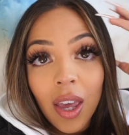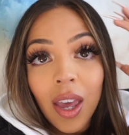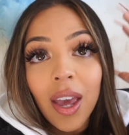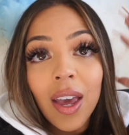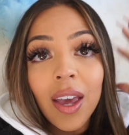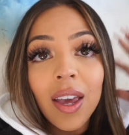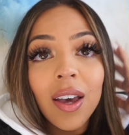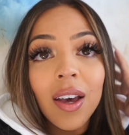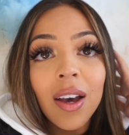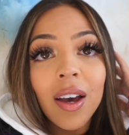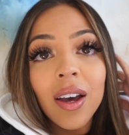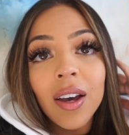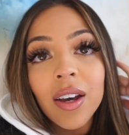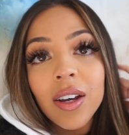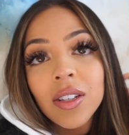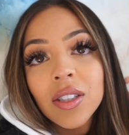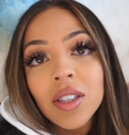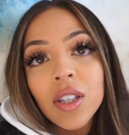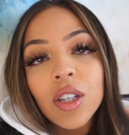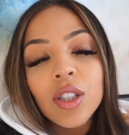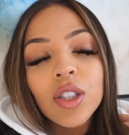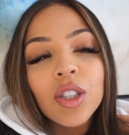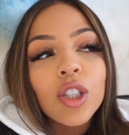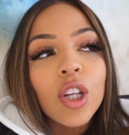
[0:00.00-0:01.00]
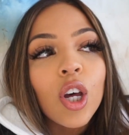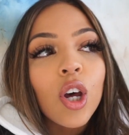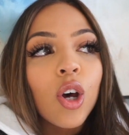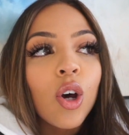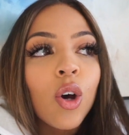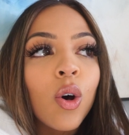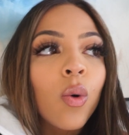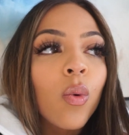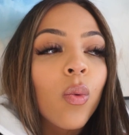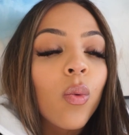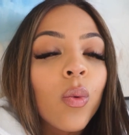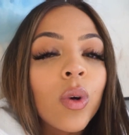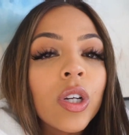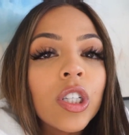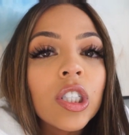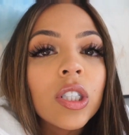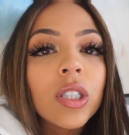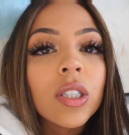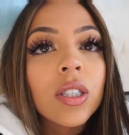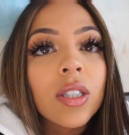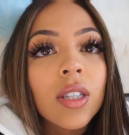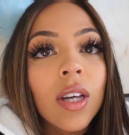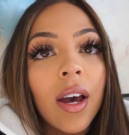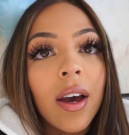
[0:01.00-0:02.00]
Hey guys, so we
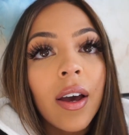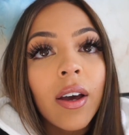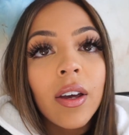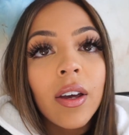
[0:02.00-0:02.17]
just got